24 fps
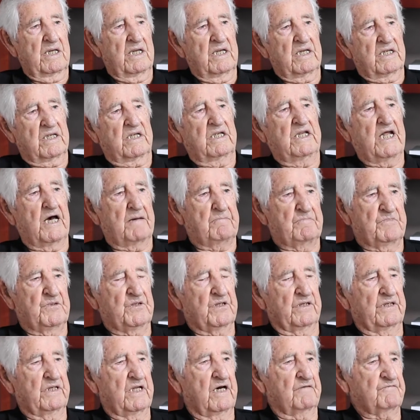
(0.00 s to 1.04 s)
in depth
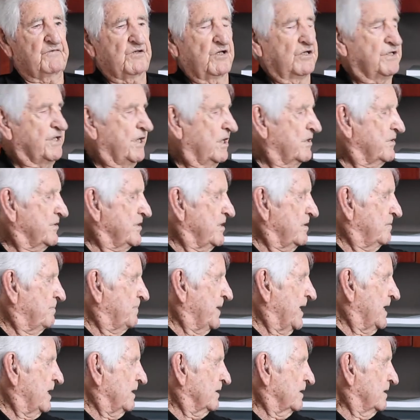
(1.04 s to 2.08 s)
enough to tell you
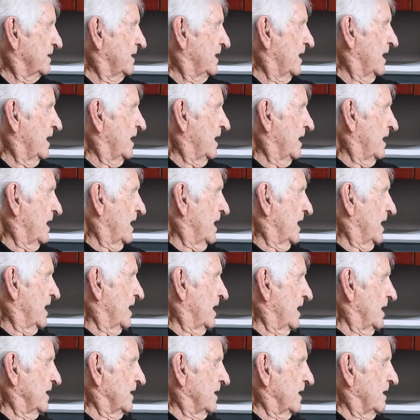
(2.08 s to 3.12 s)
about
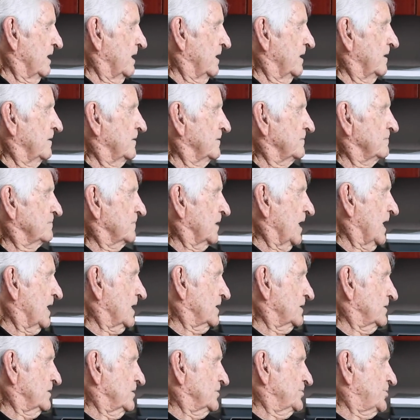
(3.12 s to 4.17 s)

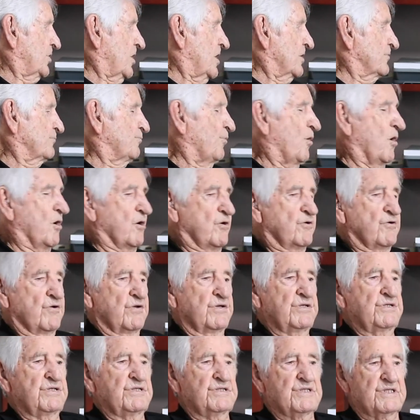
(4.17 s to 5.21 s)
like John
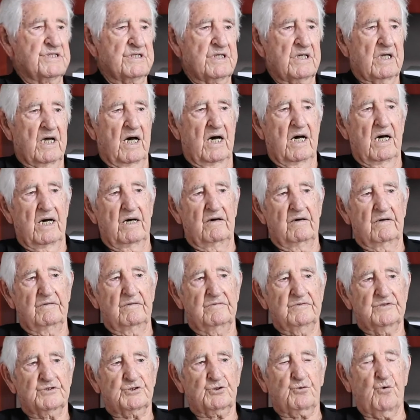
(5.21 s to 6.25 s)
Warden's
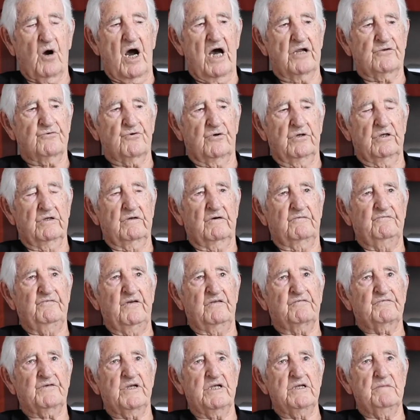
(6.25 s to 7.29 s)
squadron of
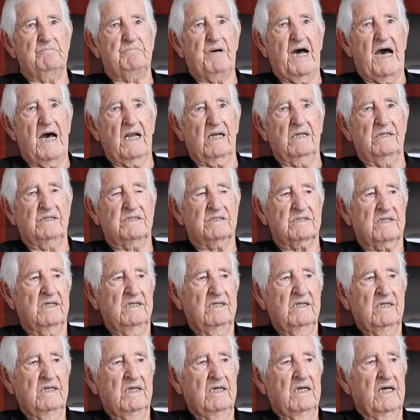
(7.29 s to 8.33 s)
15 pilots
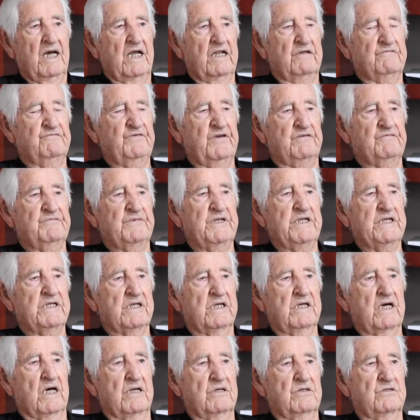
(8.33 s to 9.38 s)
and 15
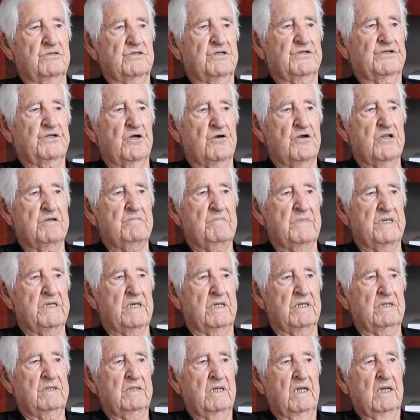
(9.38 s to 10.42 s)
gunners, 30
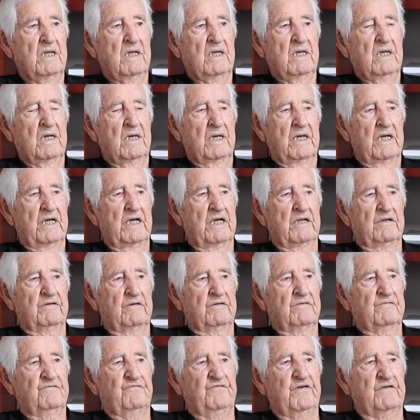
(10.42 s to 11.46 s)
men
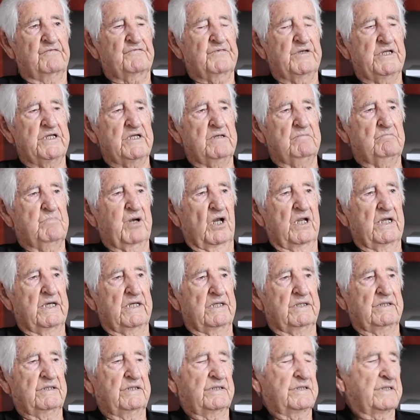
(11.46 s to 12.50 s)
in 15
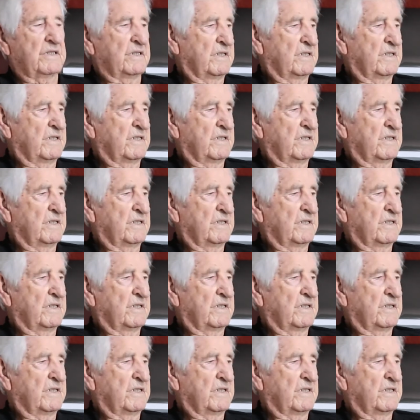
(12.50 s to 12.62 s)
planes.